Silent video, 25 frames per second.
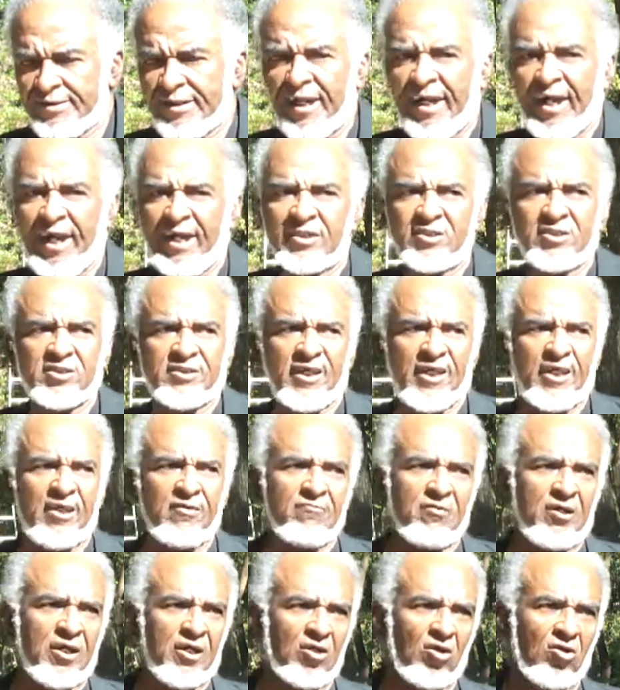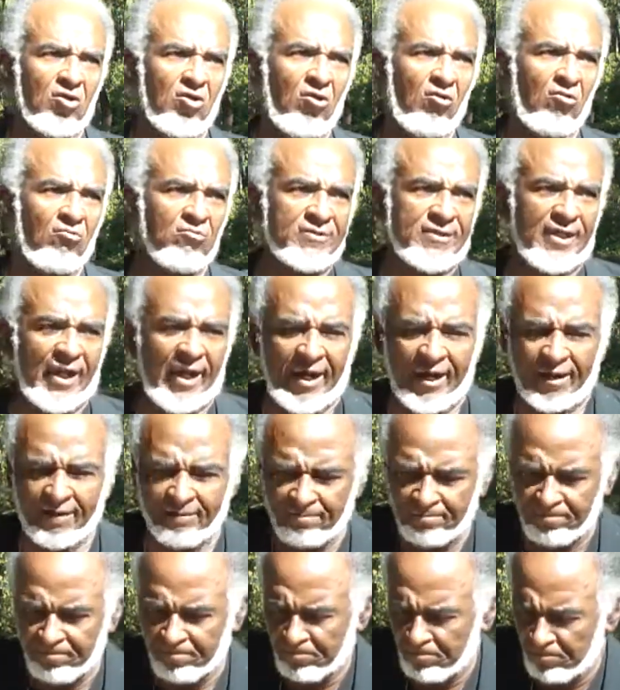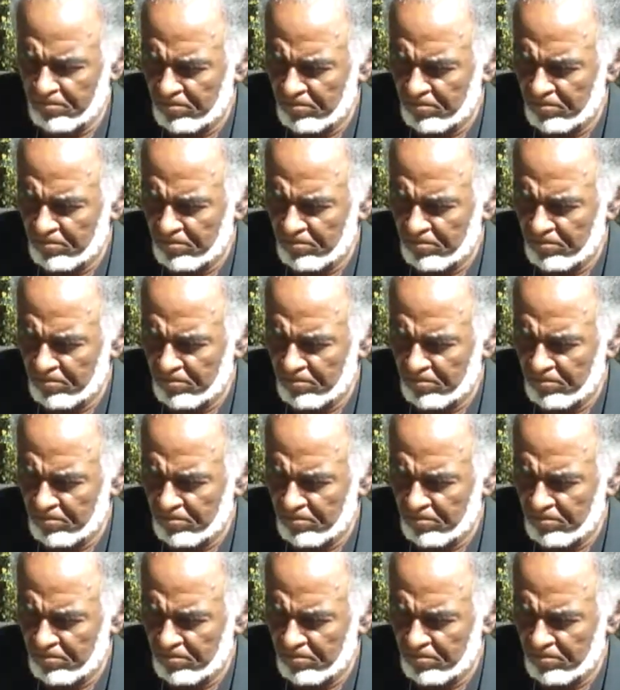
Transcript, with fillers: they hadn't seen me in a long time.